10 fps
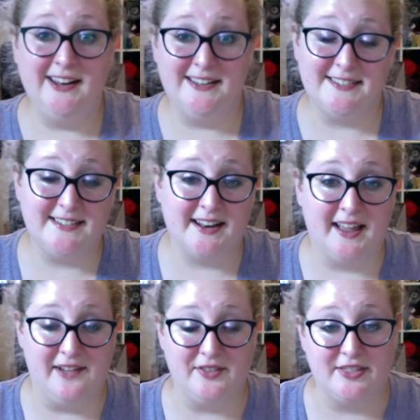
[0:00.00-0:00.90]
as I said, I
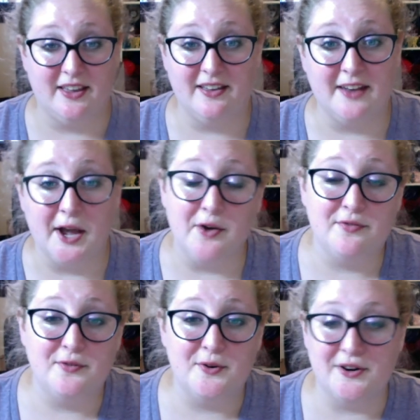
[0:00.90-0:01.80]
have a thing now
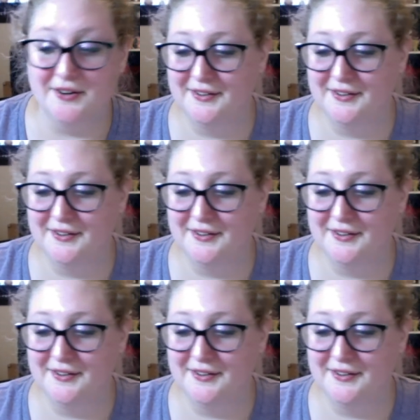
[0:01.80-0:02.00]
for